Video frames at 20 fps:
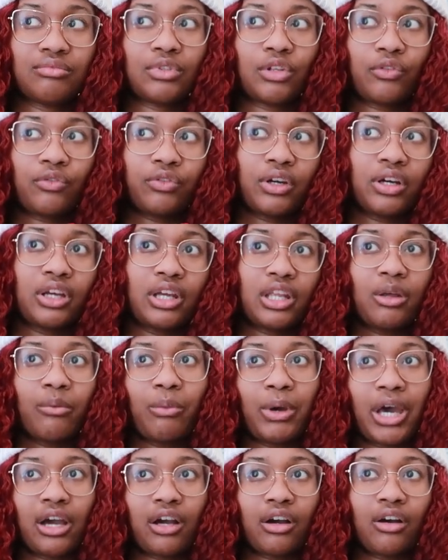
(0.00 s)
the front and the
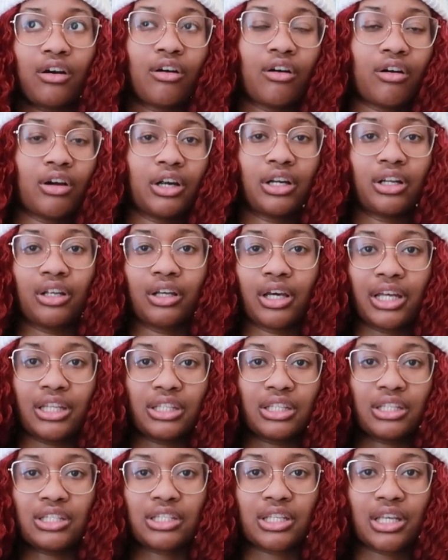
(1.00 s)
back aren't
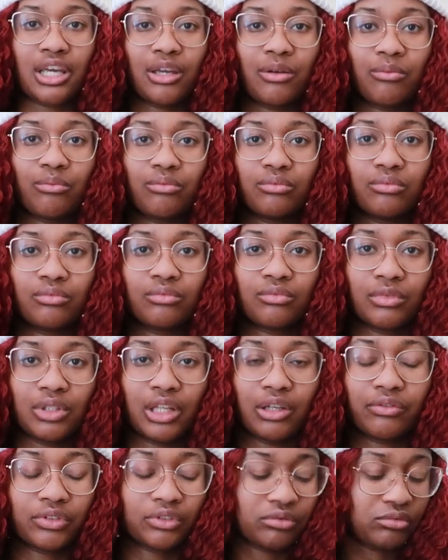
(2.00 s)
at the same
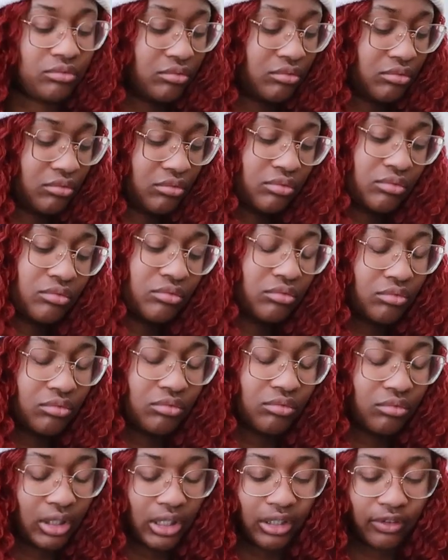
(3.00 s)
level
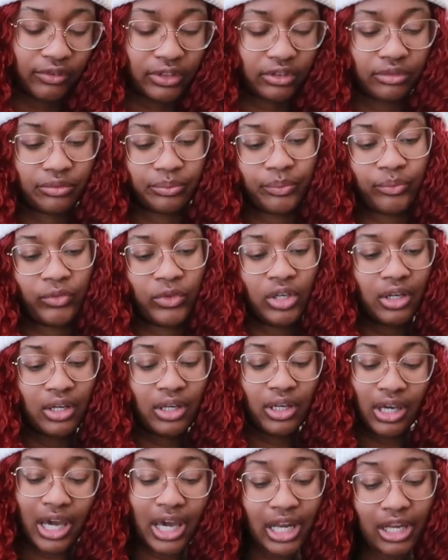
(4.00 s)
whatever.
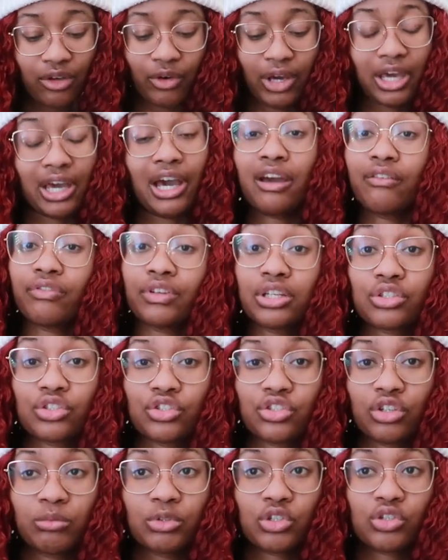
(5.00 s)
Anyway, I
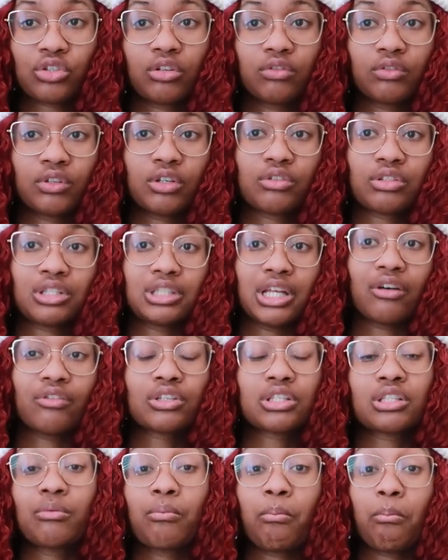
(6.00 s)
finished German short rows. That
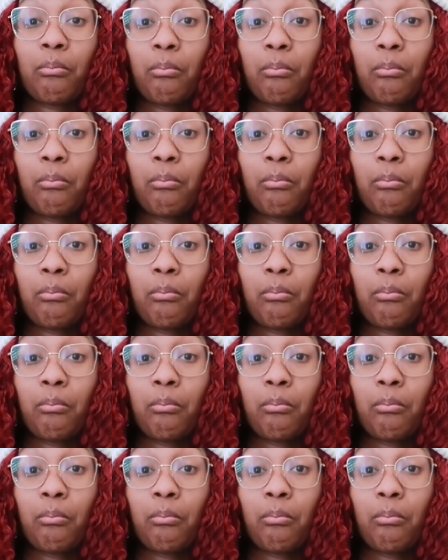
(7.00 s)
was the